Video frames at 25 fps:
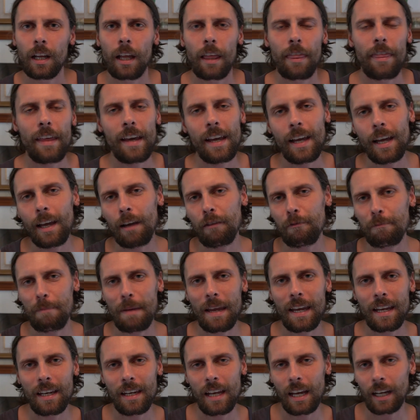There have
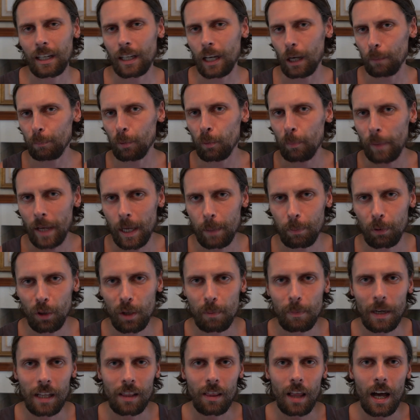been a couple people in
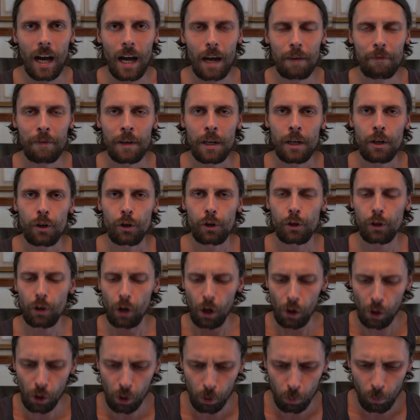my life who
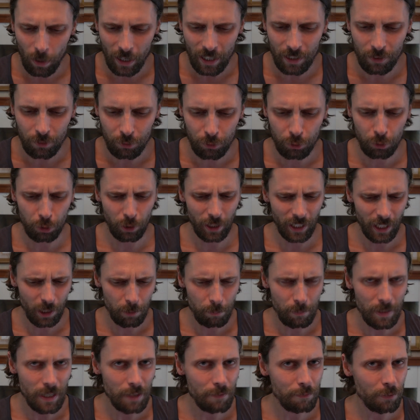always triggered
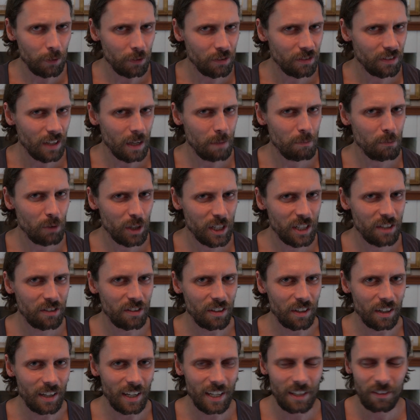me for some
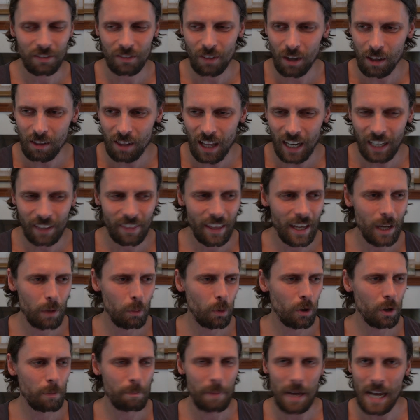reason. It's not like they
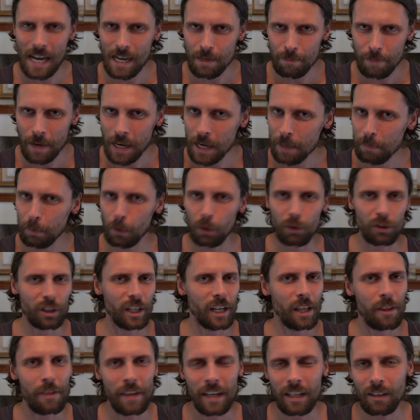were bad people or
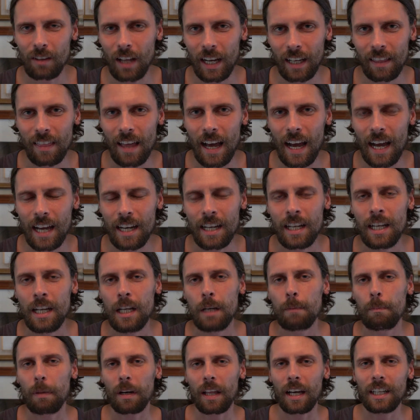anything like that,
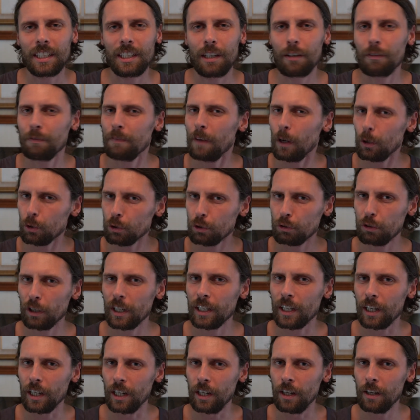but I just felt
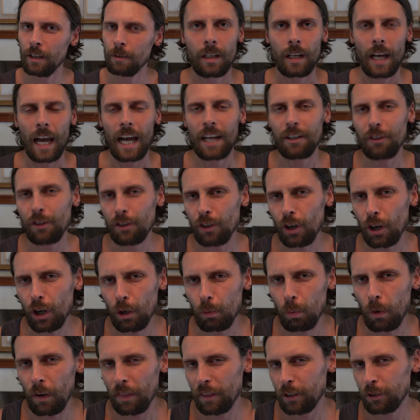triggered. And you know
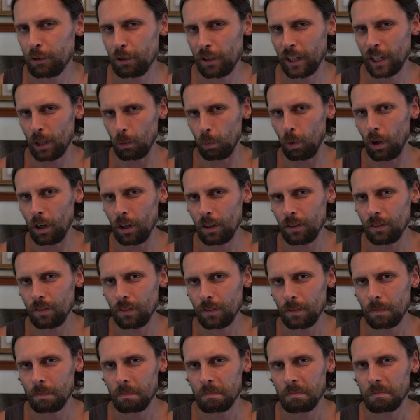what the trigger
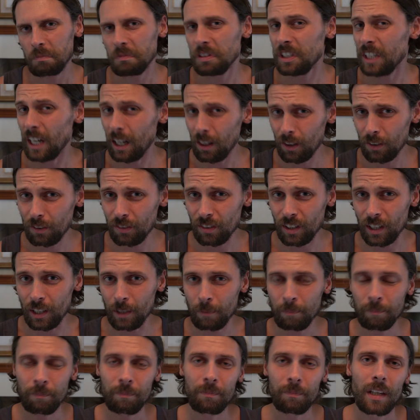was? Jealousy.
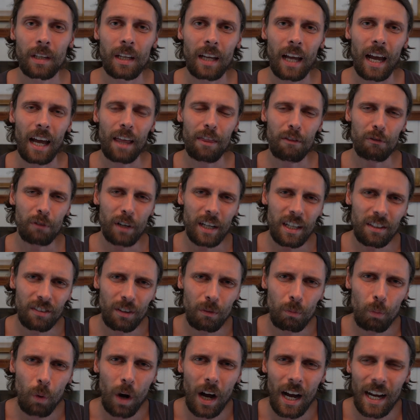And the
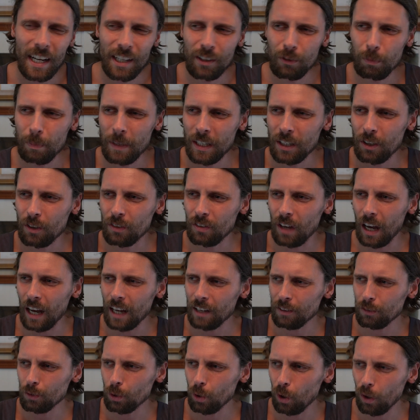reason why is because I
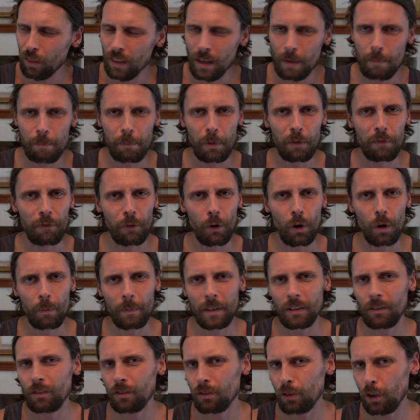saw them
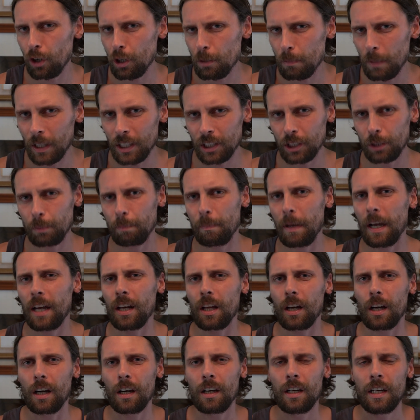performing so much
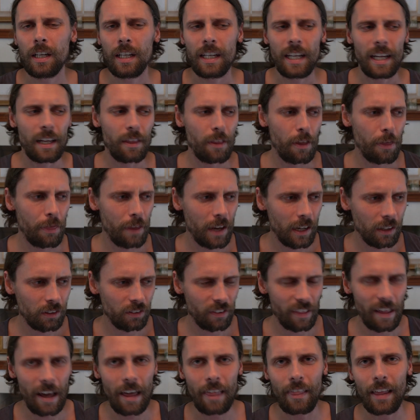better in the things
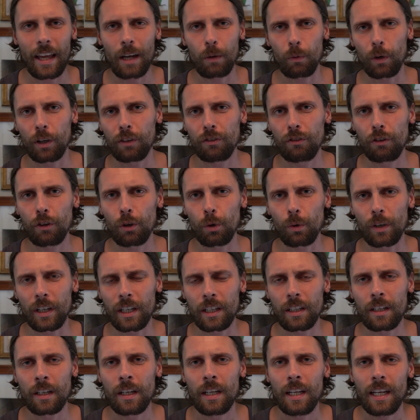that they were
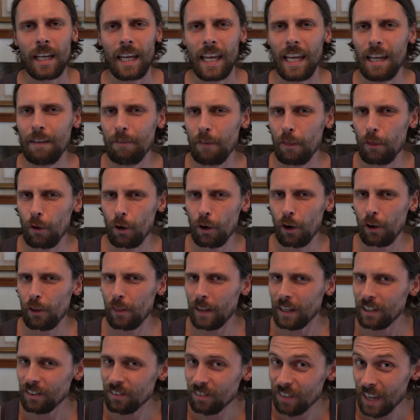doing, even though
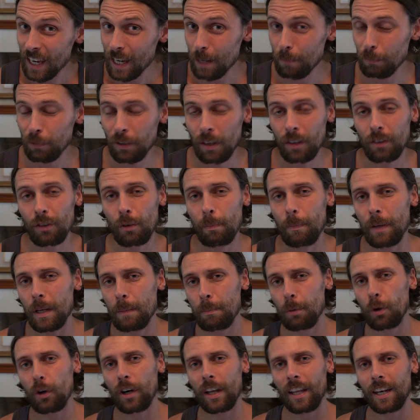they seemed to be
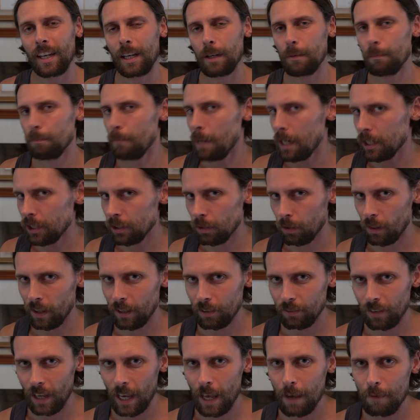putting in much
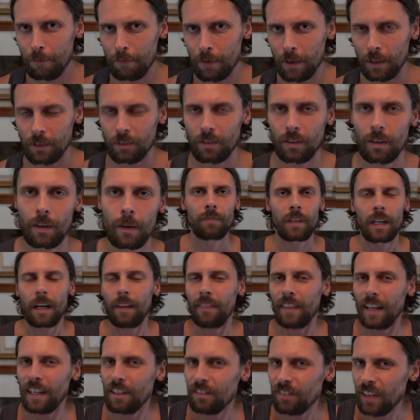less effort.
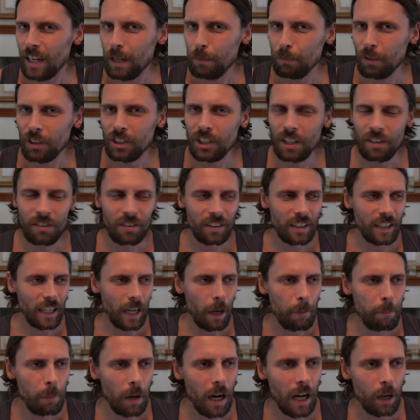They seemed to just
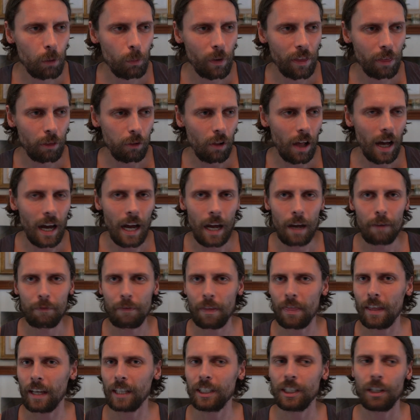get by with life
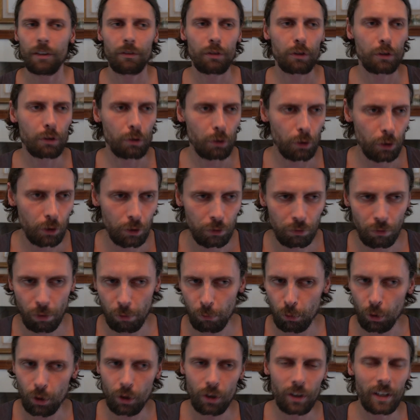and they just cruised
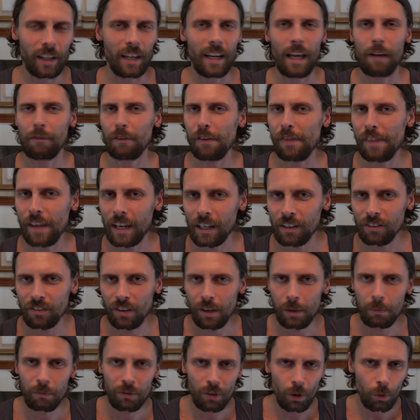through it and everything
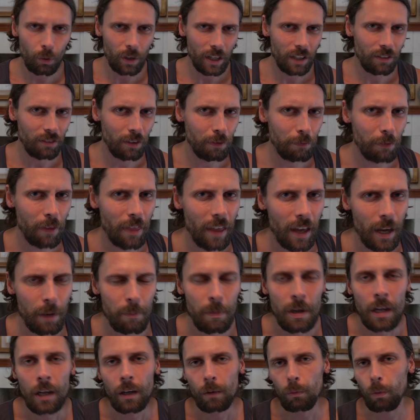seemed so easy for them,
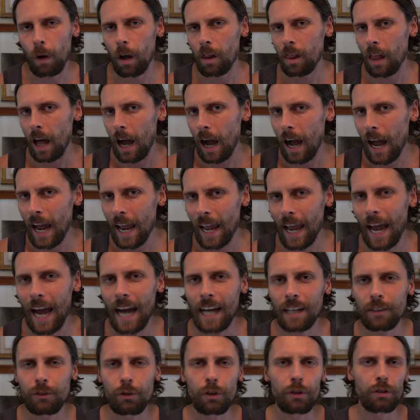while I
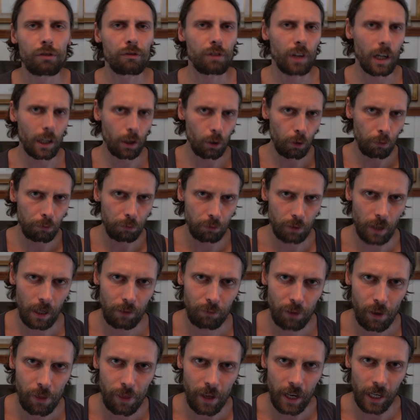had to struggle for
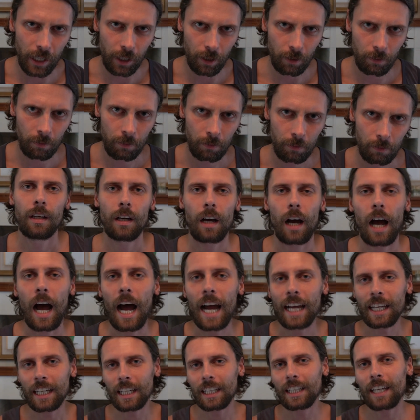everything.
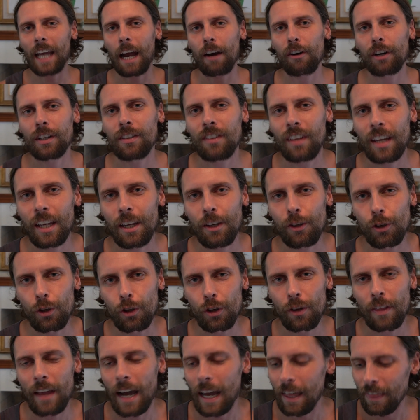I can guarantee
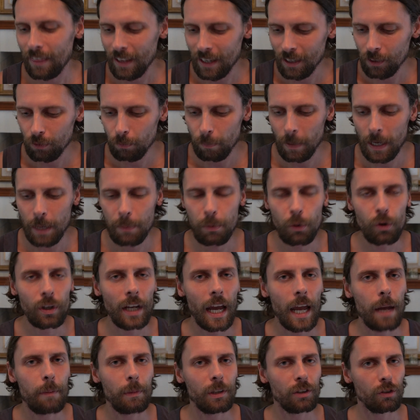you that these people
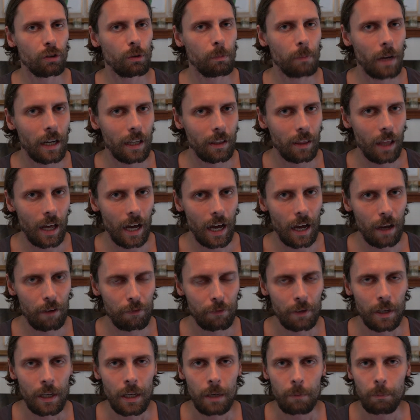came into my life
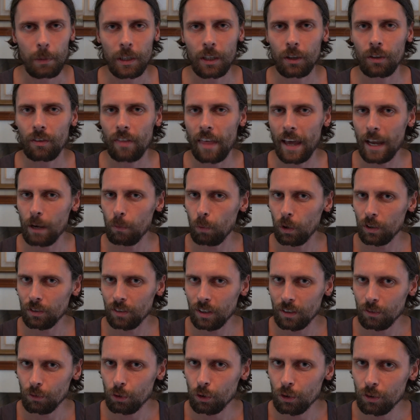because they
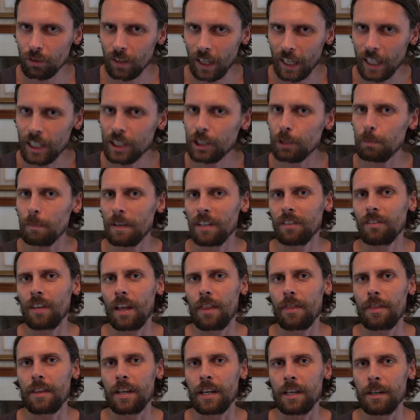wanted to teach me
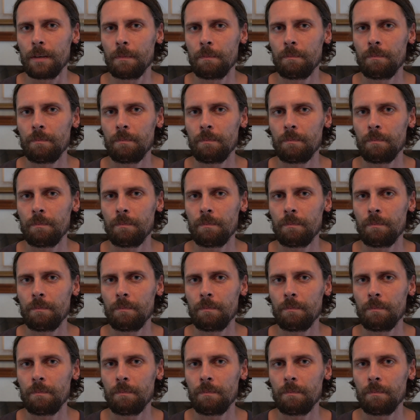something.